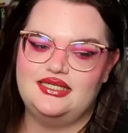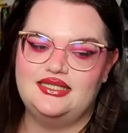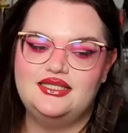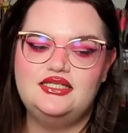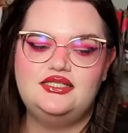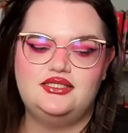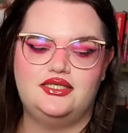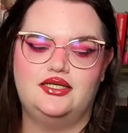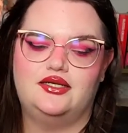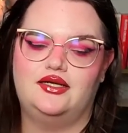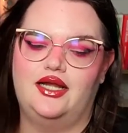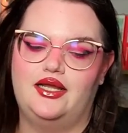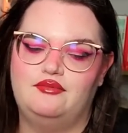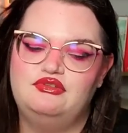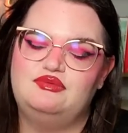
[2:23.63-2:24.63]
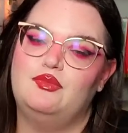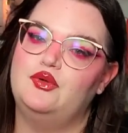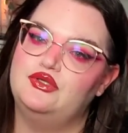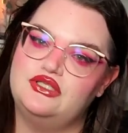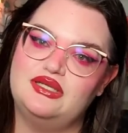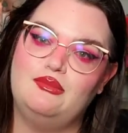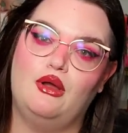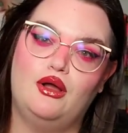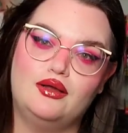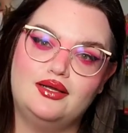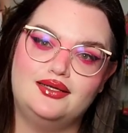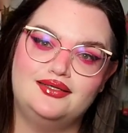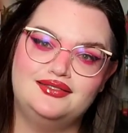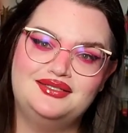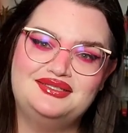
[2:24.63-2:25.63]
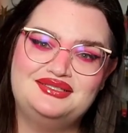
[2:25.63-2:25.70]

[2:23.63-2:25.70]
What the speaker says: And this year it was mostly manga.